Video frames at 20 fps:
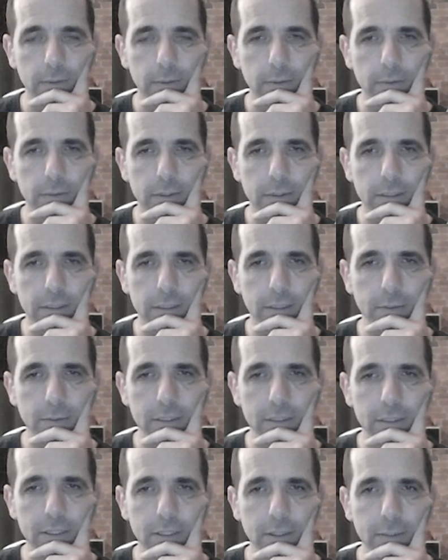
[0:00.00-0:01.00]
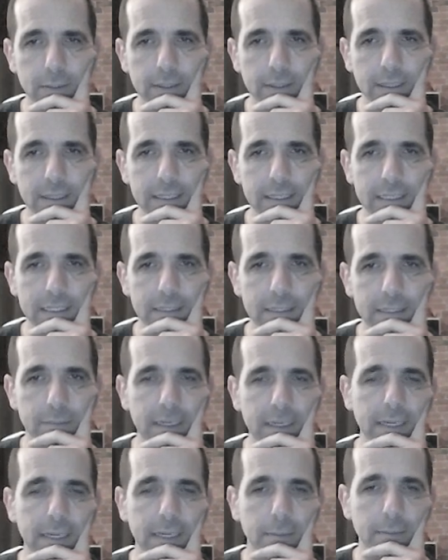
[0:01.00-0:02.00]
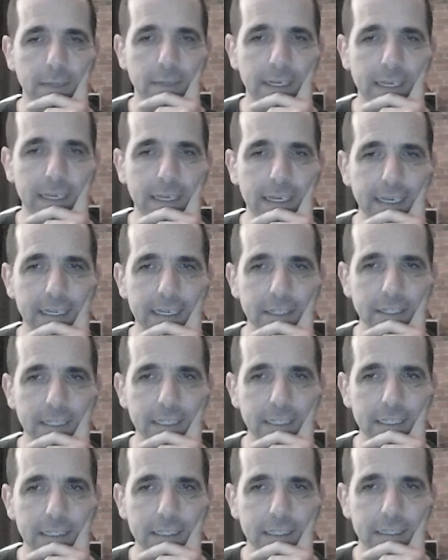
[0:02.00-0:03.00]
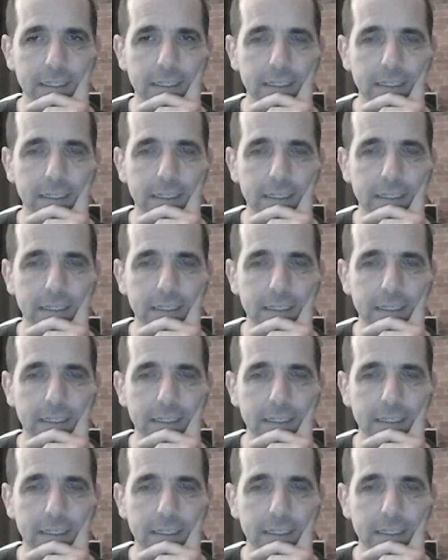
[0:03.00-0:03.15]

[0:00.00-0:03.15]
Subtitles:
What's so good about this? Black can play King H8.